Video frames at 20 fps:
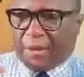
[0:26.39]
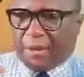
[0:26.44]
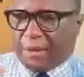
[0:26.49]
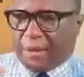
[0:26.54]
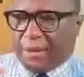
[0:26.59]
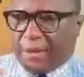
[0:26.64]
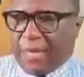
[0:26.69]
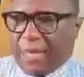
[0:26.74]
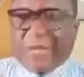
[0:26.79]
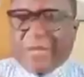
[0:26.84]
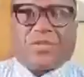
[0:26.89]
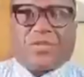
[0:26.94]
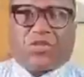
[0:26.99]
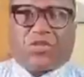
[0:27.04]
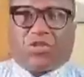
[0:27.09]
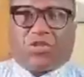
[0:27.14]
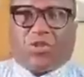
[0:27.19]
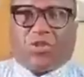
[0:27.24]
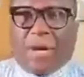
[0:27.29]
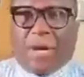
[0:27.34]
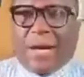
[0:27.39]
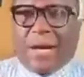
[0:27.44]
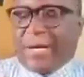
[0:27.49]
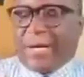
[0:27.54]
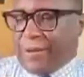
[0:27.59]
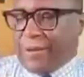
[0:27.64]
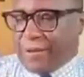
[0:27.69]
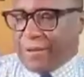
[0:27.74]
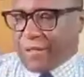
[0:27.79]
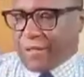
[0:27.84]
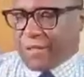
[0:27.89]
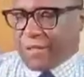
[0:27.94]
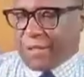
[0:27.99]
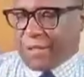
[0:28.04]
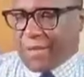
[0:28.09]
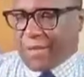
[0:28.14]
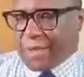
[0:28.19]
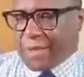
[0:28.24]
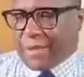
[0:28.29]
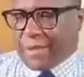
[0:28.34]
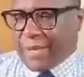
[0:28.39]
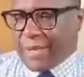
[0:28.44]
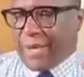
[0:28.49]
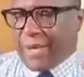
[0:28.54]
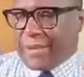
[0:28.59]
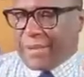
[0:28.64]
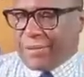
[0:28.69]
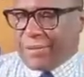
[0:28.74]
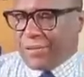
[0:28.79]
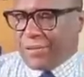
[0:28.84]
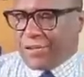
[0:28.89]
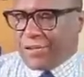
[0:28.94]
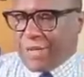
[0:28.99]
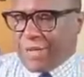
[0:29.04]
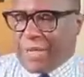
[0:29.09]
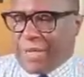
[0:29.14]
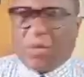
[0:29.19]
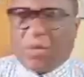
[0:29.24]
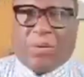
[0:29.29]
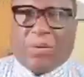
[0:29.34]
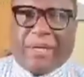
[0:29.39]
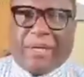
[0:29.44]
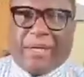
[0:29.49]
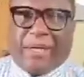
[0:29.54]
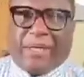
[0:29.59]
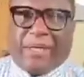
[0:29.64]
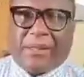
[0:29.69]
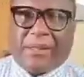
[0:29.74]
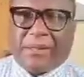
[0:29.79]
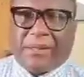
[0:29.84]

Let's try this again, shall we?